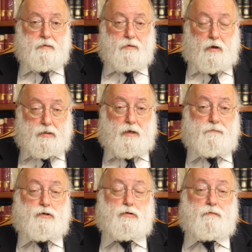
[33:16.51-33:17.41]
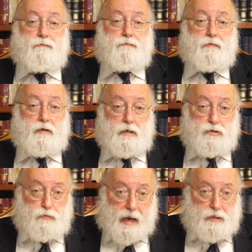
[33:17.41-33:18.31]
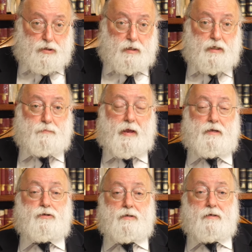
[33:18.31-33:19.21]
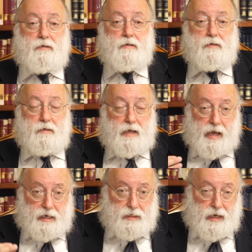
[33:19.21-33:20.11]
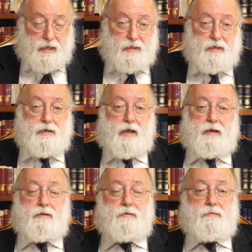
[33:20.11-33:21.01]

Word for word: Rotze v'shuv, contraction, expansion. Exhale, inhale.